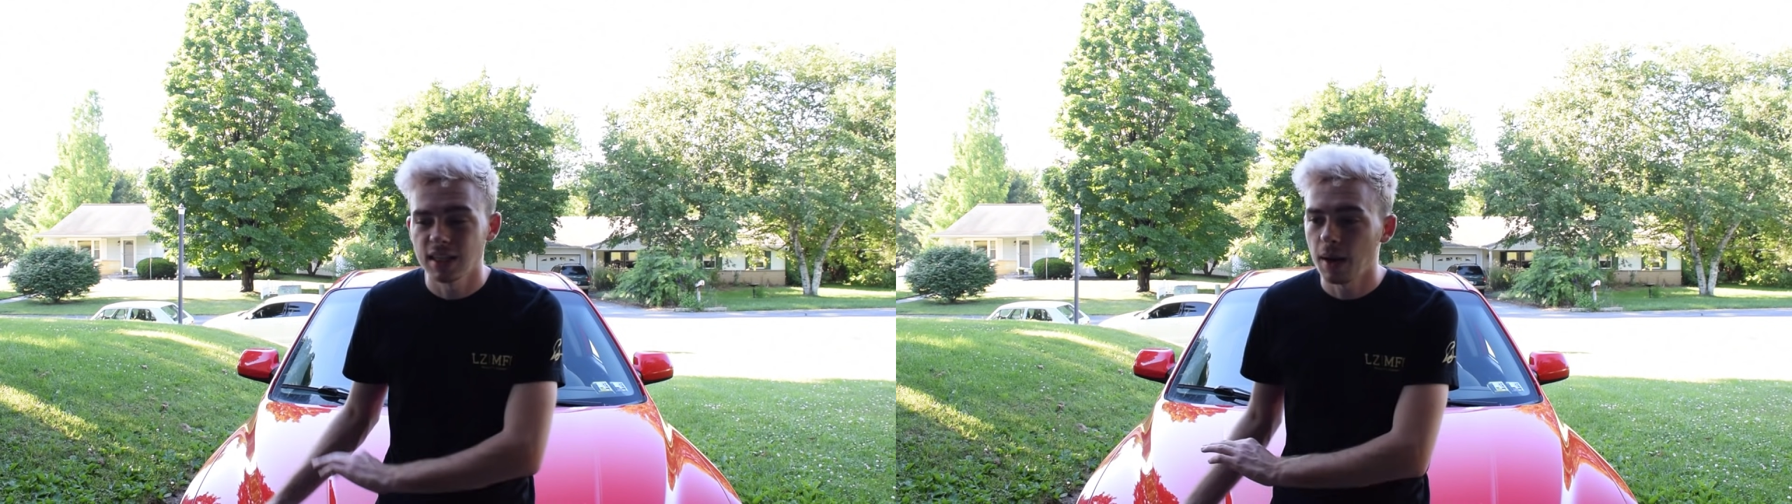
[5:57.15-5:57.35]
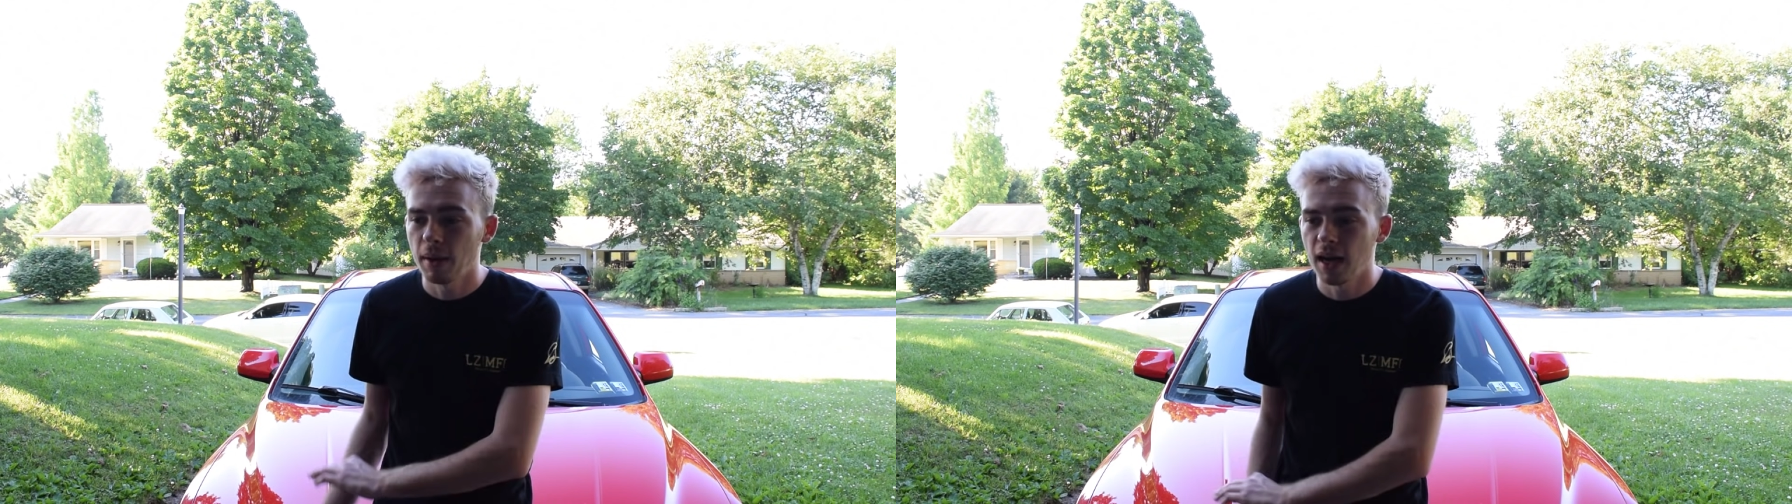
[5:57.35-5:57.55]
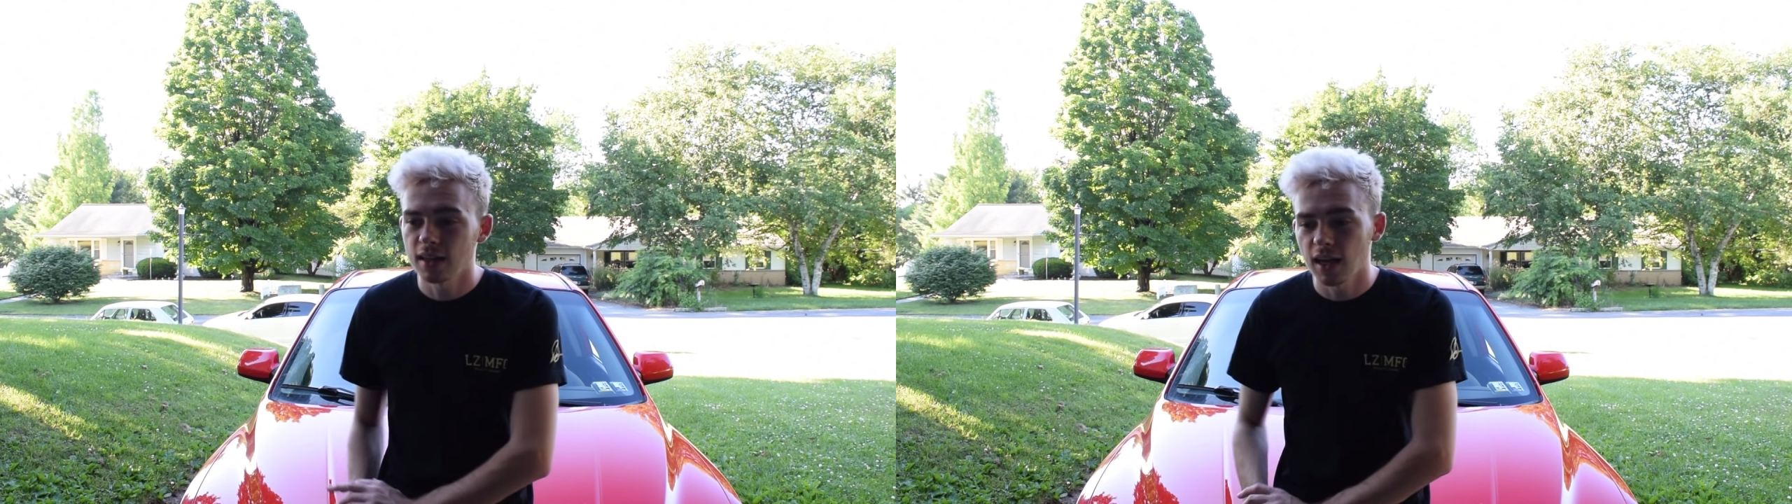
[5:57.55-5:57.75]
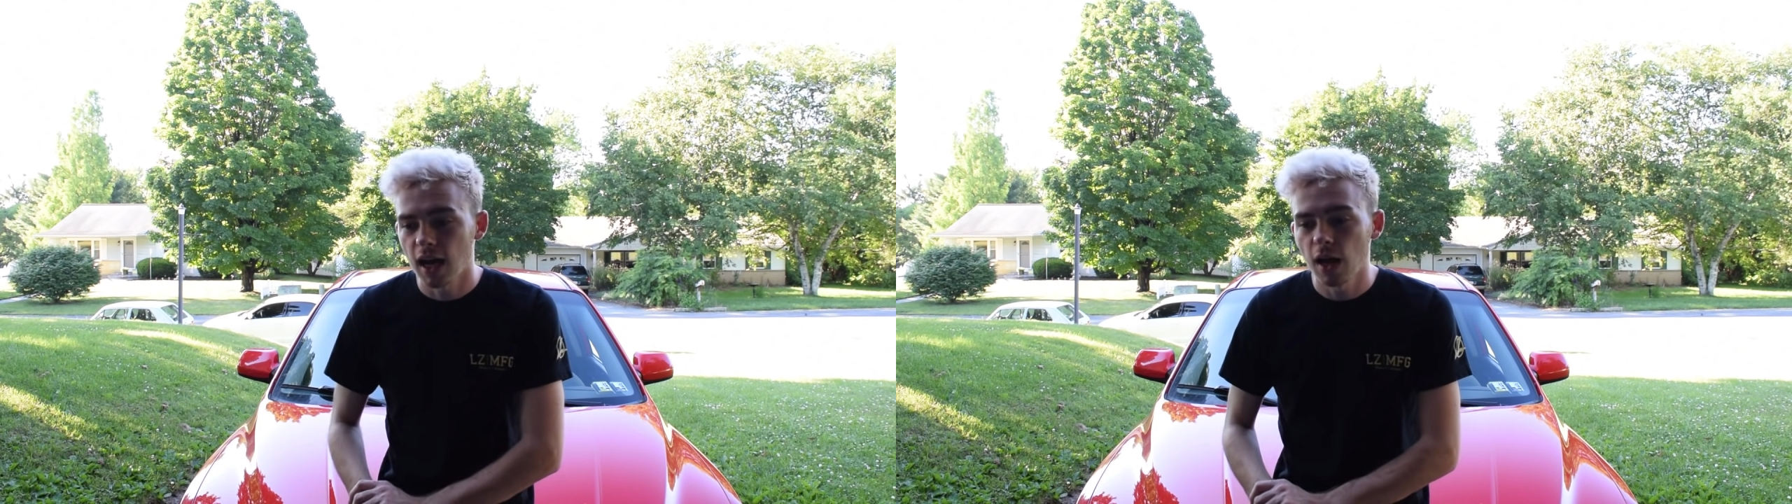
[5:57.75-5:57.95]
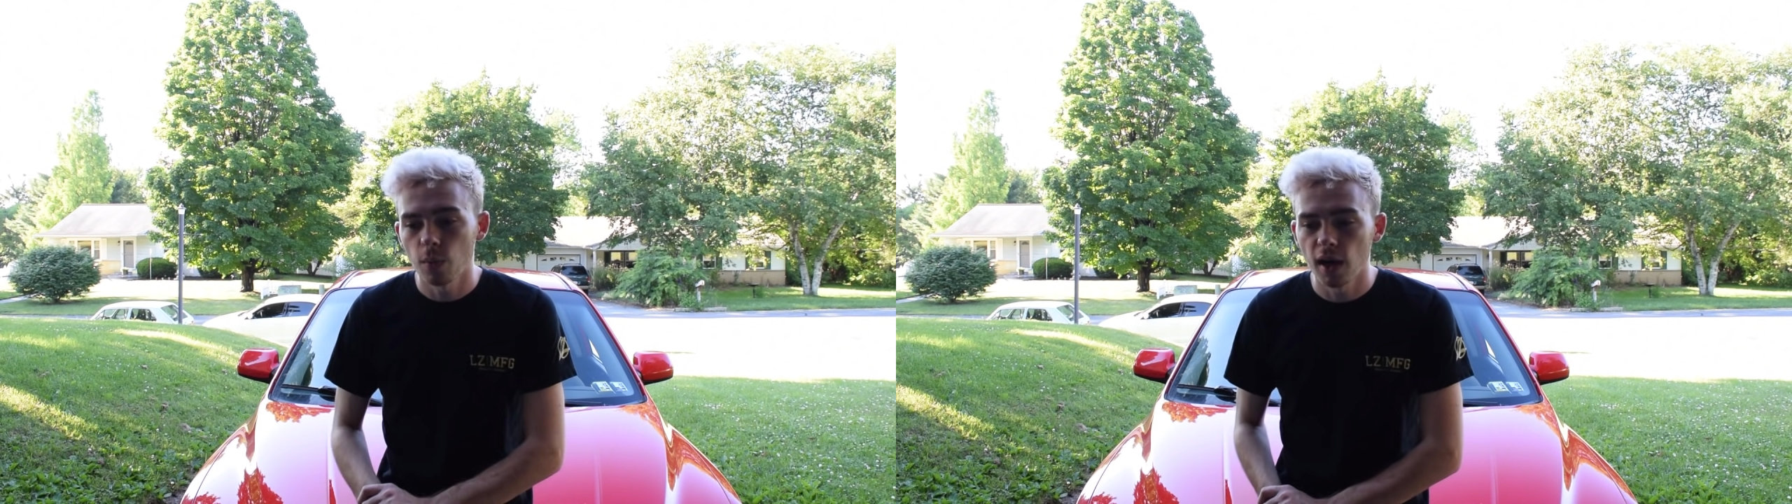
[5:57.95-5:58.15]
not bad on the
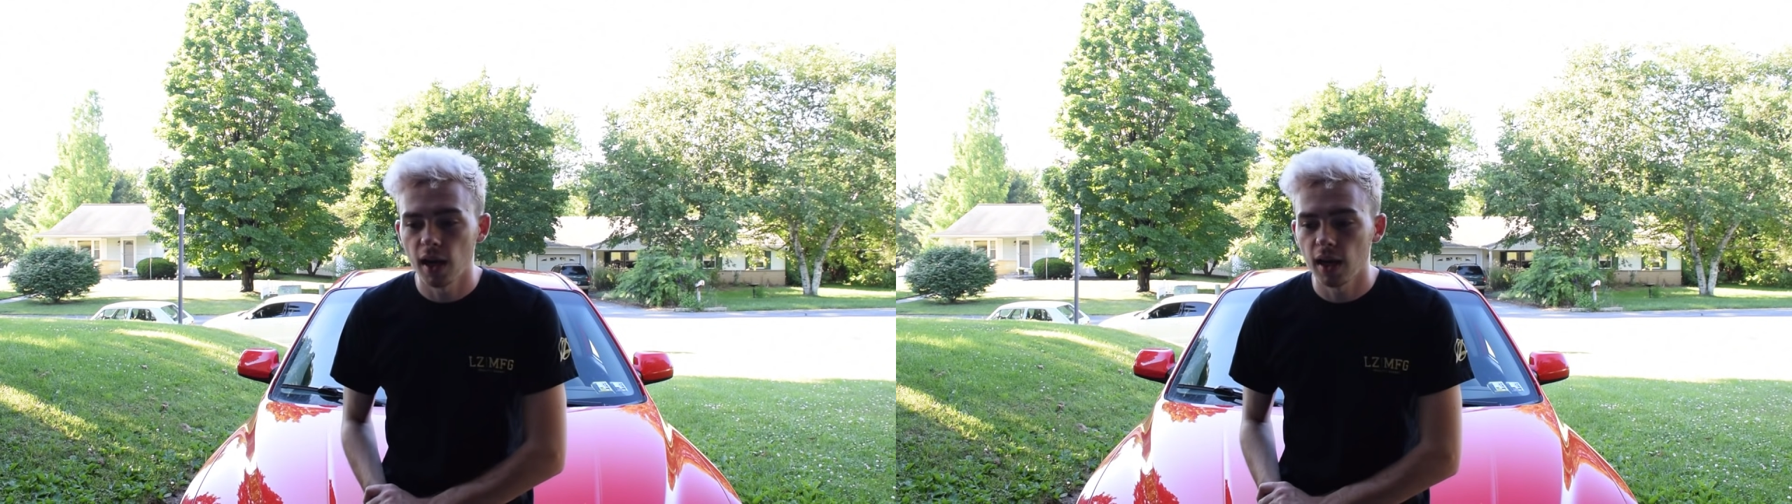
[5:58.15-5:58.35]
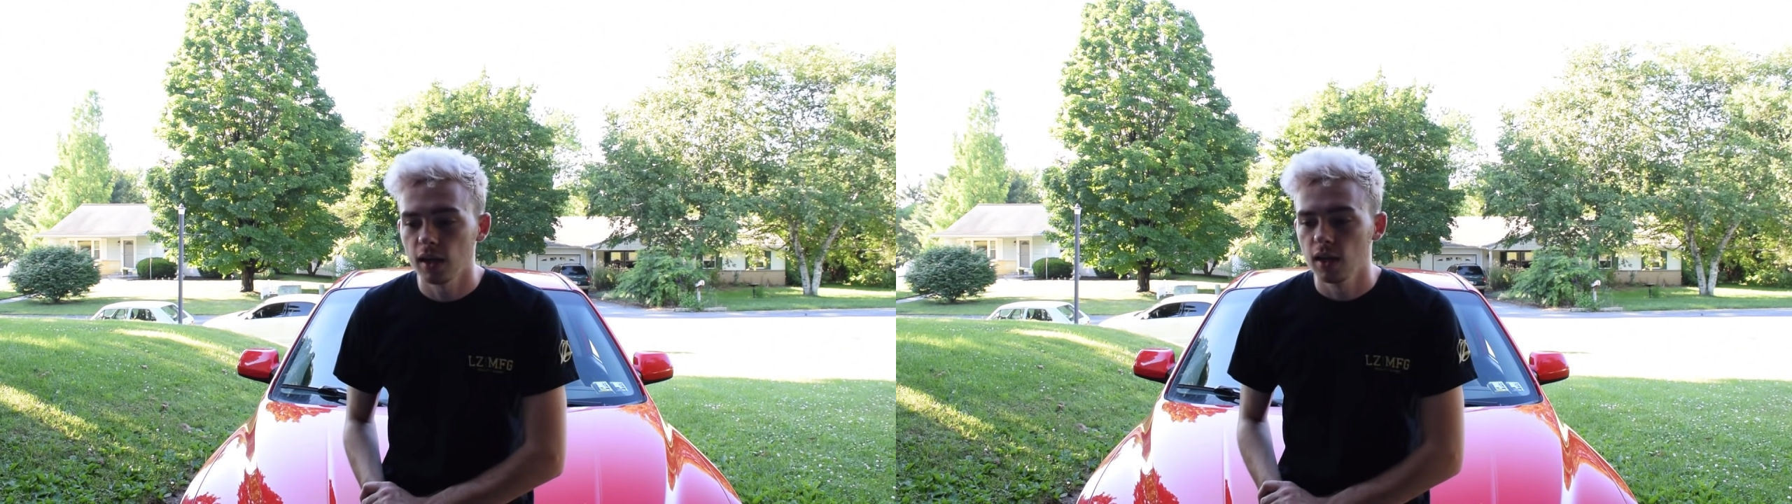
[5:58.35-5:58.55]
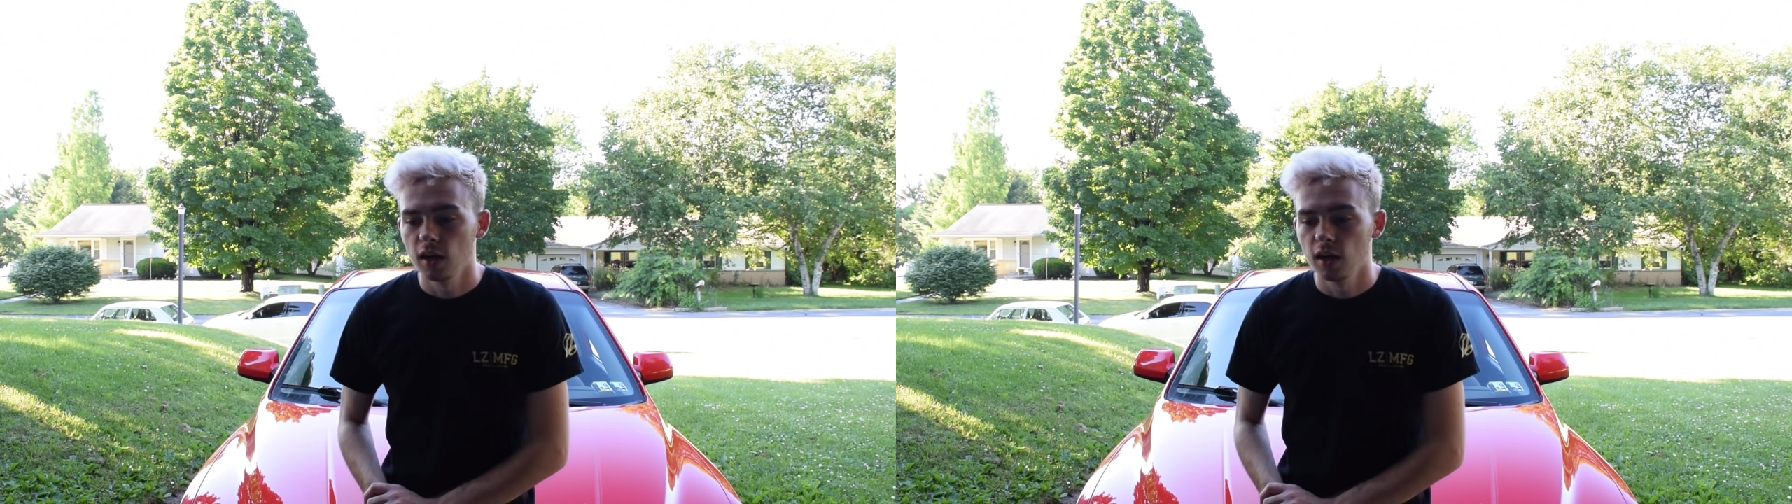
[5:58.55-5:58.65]
highway.